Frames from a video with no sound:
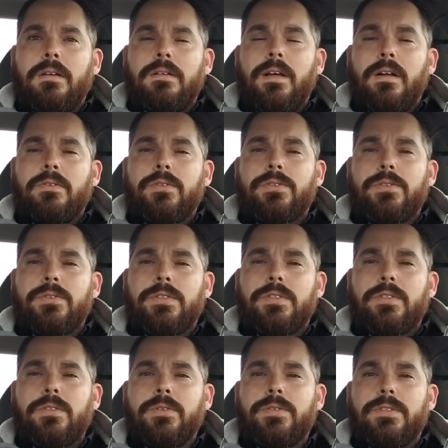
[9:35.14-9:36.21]
Dr. Seuss
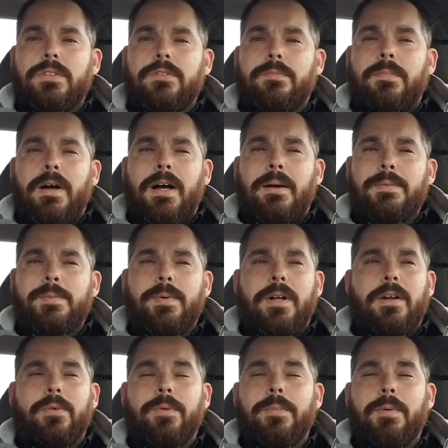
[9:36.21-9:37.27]
exclusive pops, but
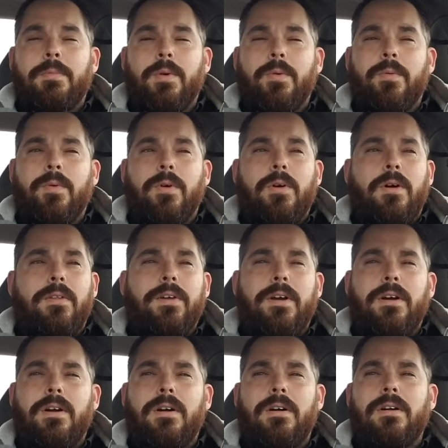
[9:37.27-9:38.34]
I don't remember where all
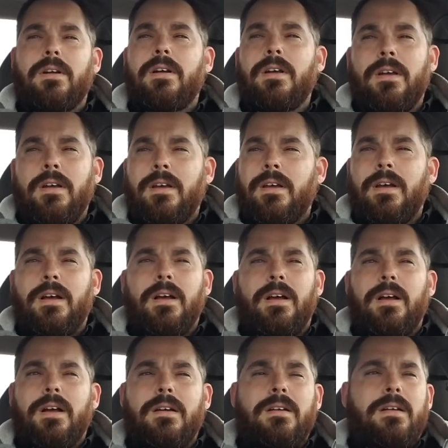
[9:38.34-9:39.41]
they are.
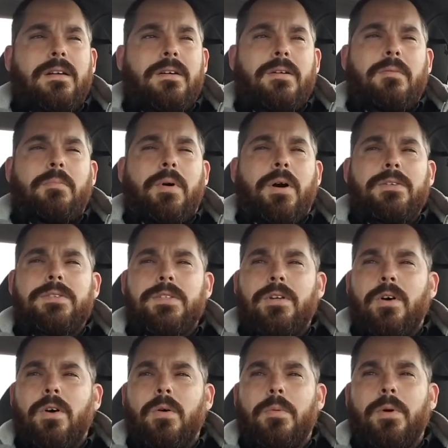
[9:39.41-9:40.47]
Uh, Barnes &
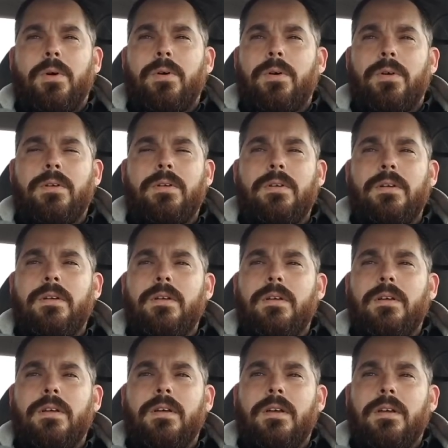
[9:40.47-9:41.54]
Noble
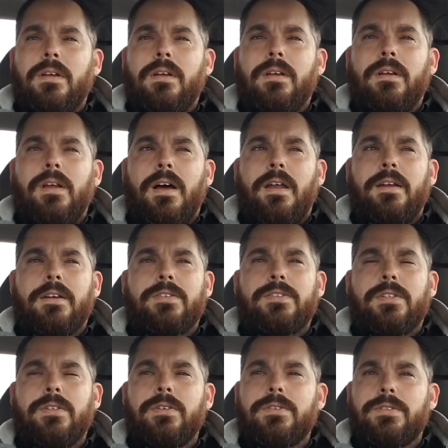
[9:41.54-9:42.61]
got an
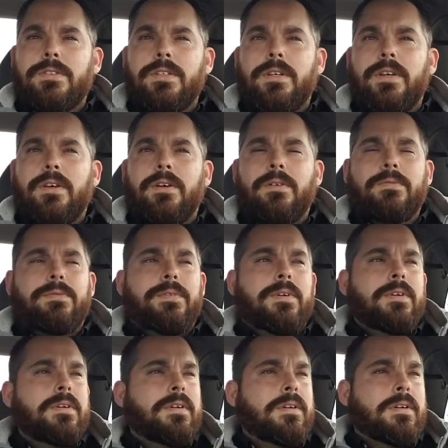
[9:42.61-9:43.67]
exclusive.
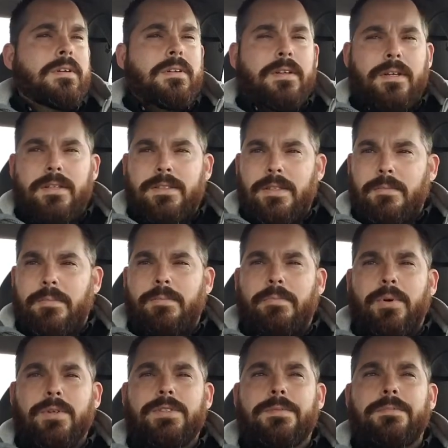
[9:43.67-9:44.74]
Like I
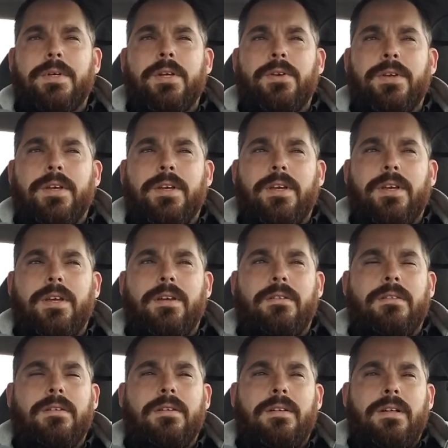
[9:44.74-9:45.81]
said, Books A Million.
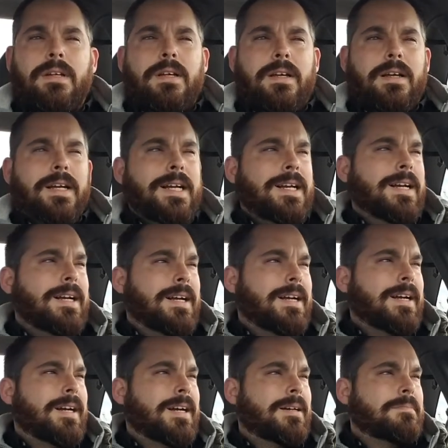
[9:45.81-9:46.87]

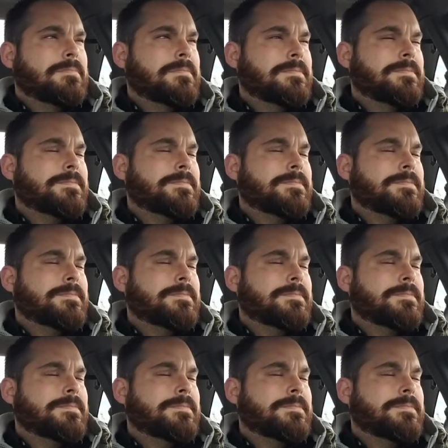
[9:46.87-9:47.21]
Um,